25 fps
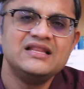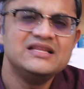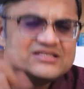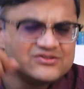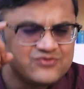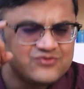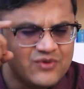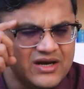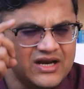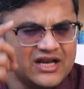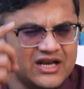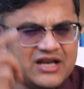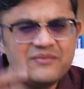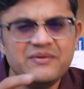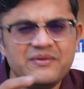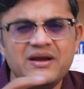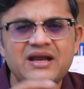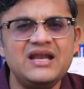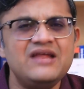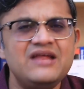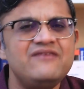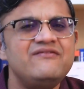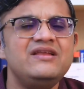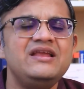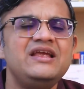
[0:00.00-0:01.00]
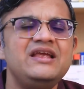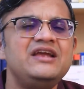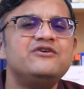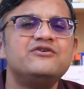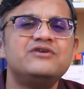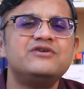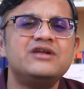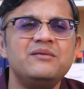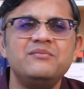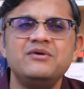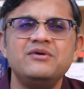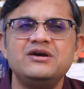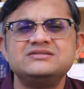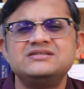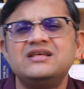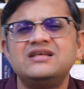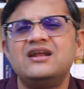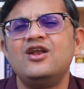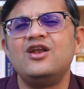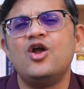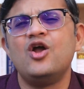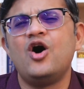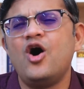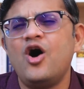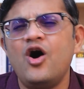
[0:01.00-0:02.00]
This is one reminder we need to tell, because there are
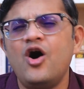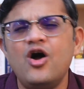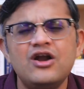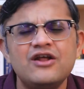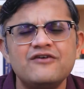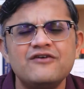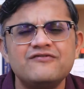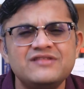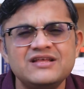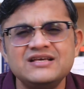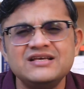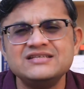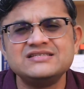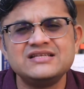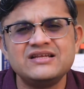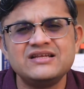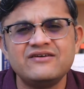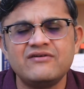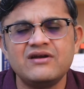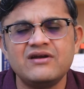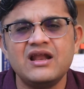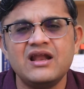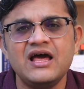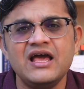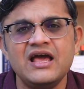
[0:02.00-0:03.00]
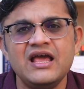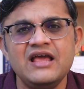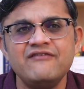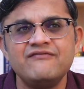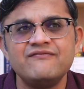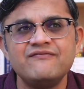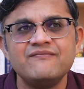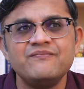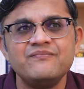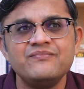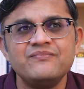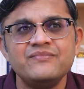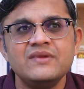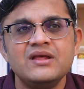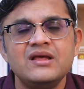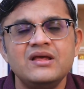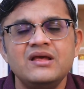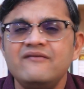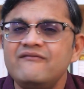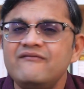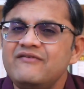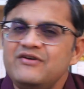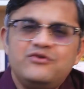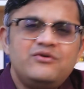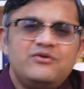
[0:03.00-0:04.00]
a lot of things in our life
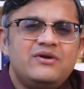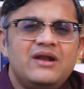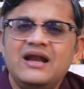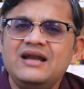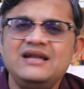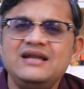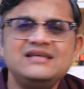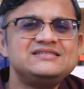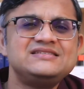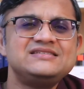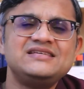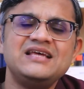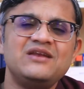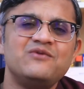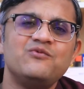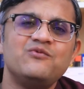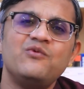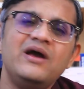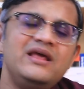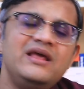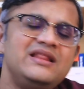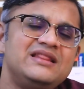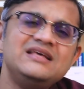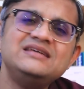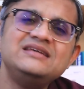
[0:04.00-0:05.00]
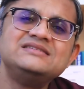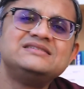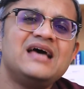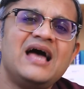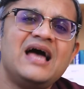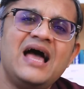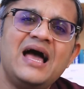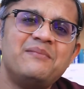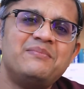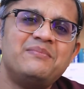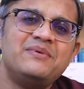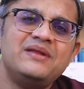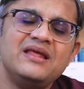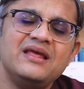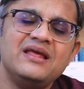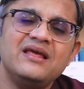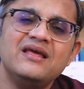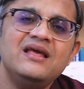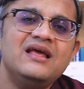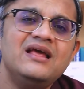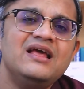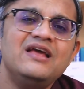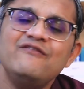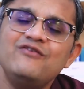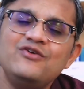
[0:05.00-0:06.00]
we don't understand why things are happening.
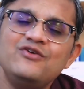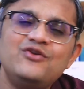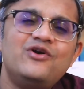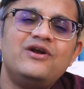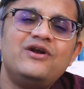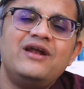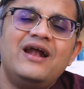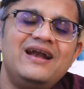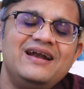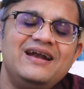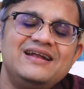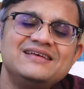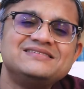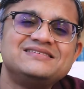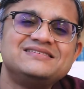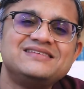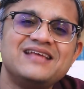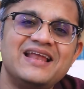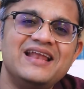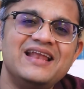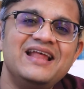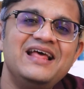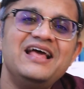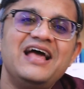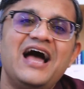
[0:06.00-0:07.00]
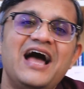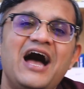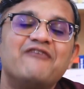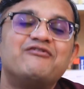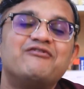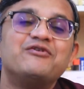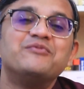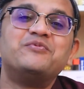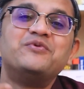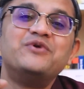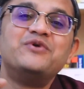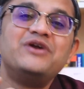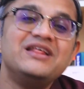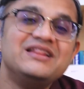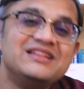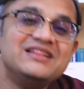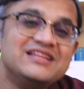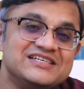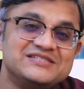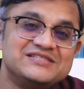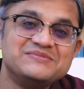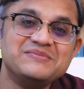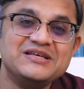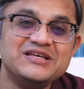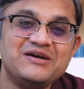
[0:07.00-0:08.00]
We don't understand after putting
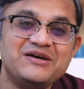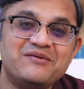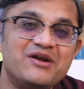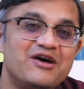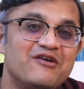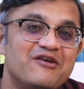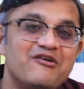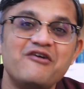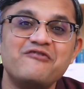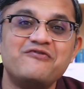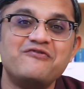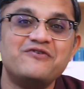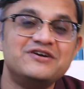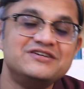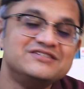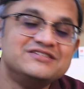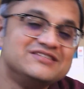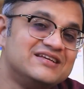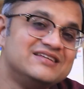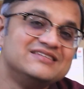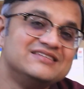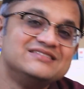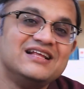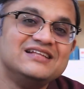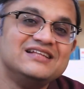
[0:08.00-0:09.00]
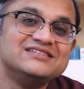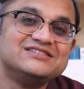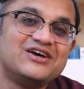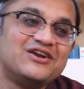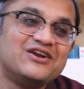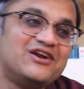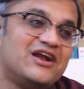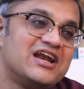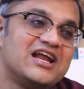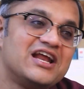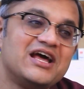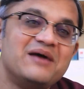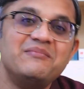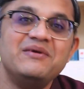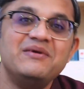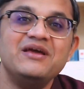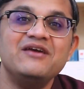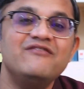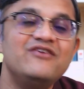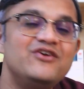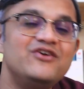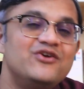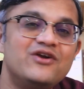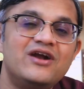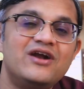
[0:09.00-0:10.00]
this much amount of effort, the results are not coming.
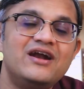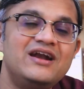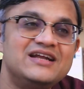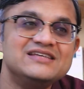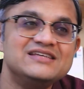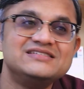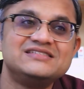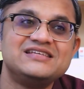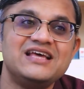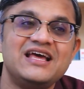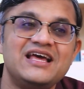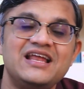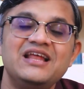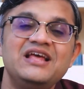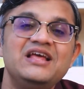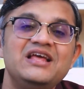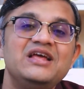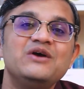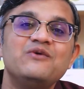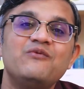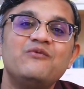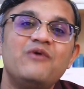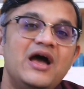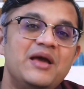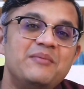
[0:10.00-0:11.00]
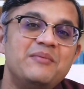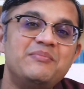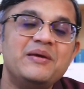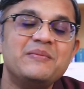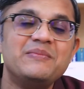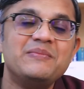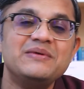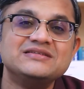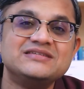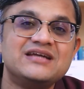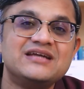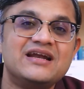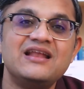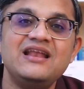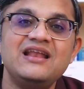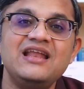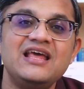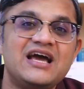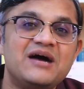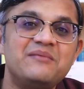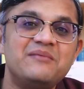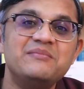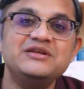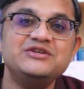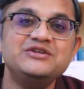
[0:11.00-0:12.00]
We don't understand why people suddenly
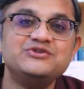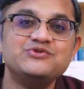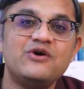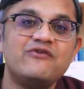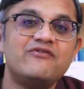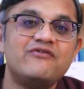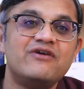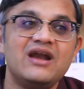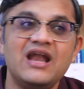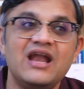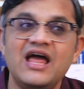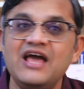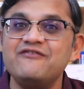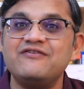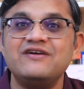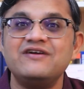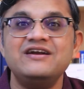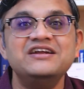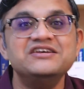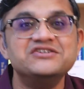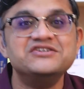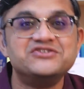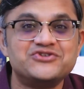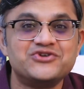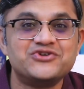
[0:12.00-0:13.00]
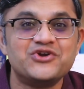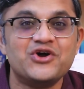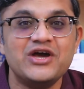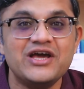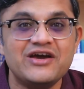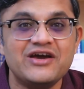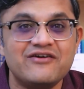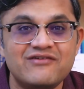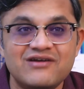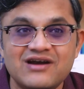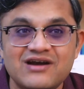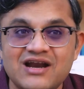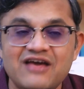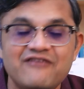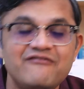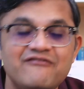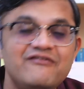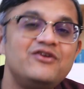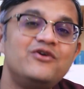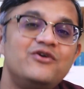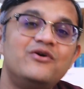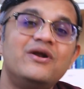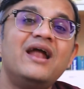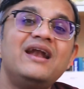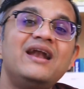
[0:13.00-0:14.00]
come into our life and destroy our life. We
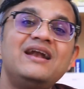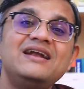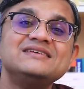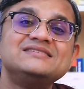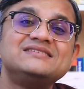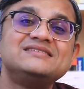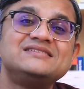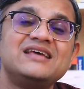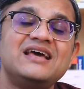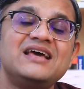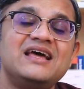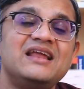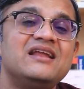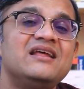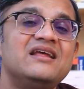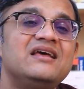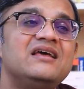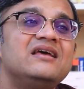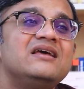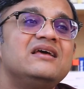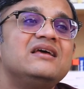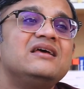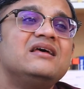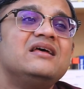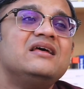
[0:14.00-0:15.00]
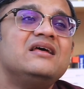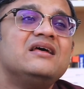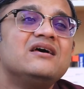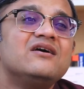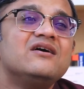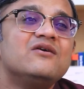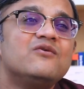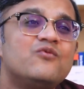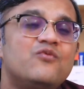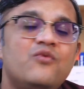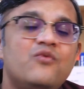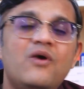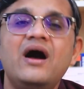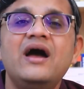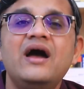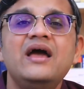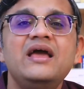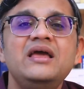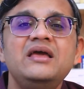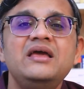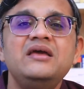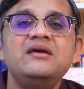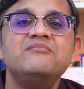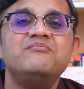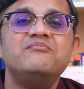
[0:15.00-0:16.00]
don't understand
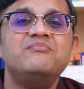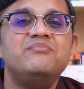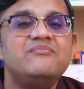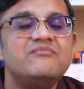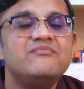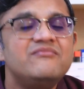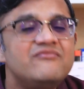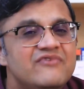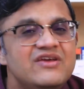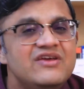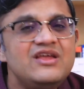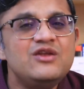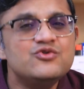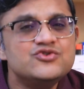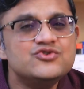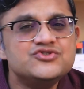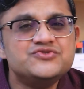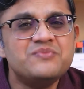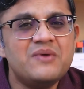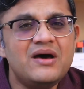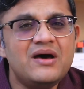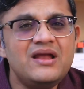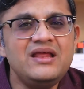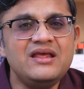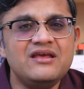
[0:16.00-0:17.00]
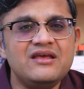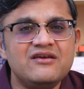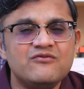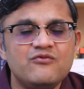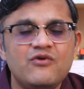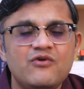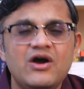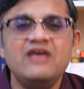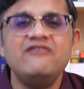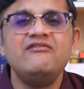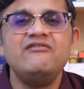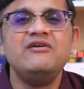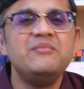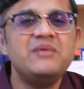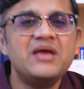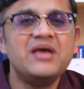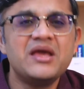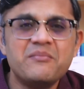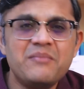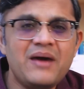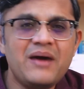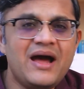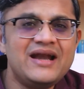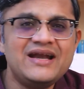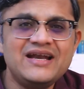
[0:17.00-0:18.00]
why we lose money, why we
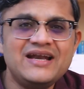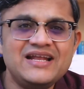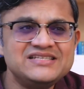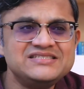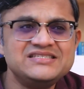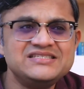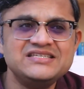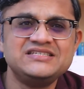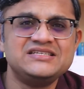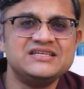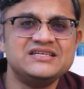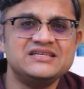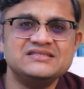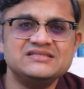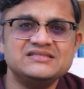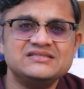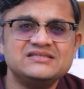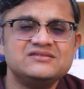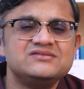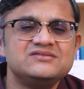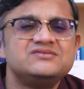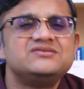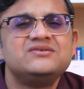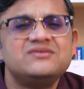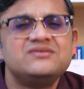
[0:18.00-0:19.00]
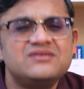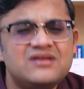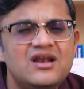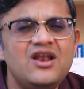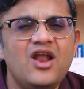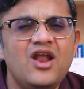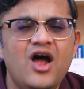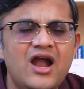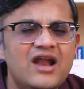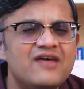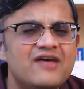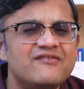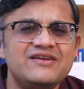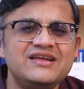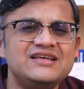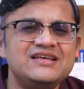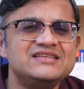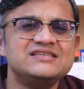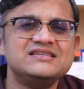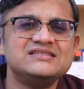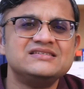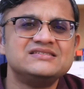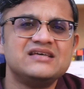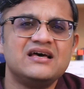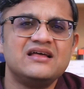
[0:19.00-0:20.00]
make bad decisions. So a lot of
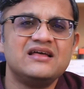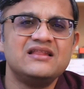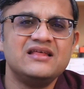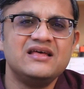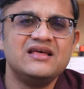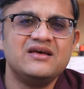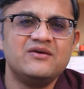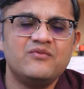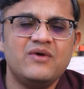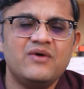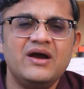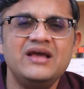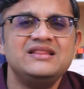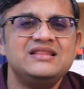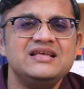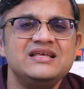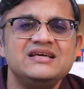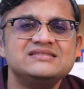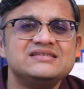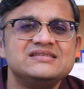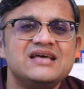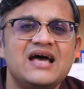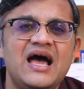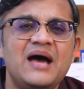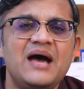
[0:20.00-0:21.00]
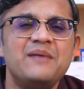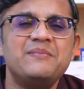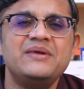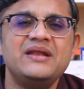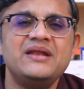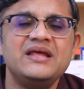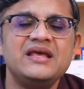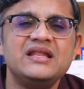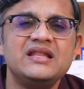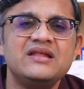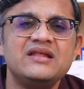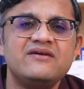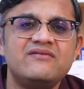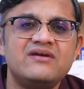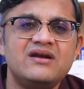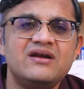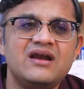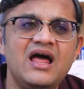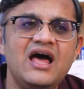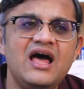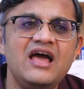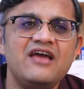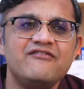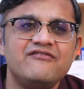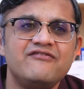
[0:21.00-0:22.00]
reasons are there why things are happening in our
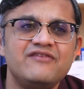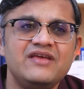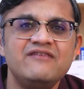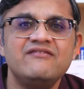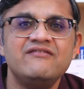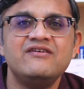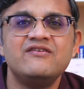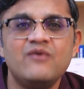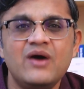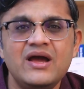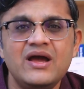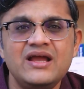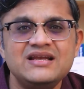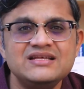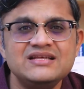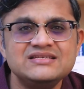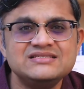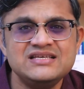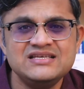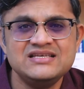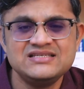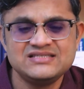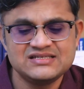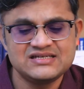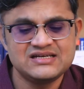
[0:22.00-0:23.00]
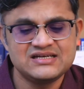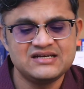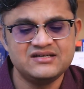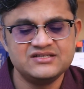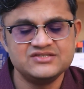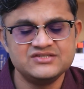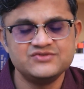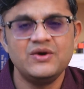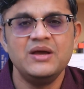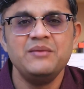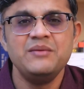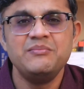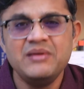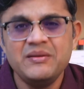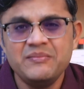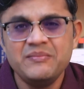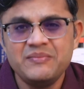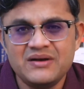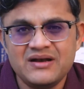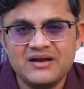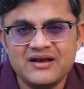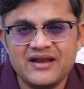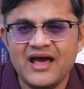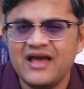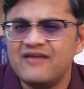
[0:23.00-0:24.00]
life, even why disease occurs, why
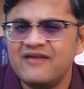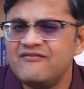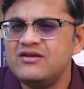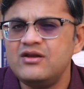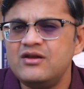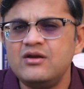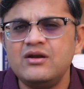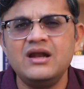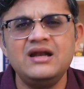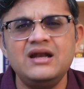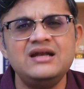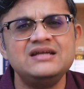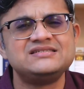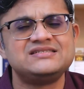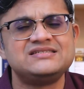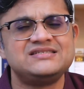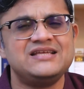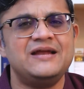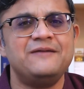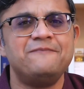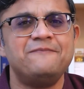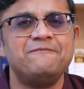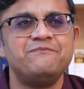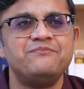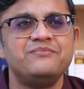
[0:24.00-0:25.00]
people die. We don't understand.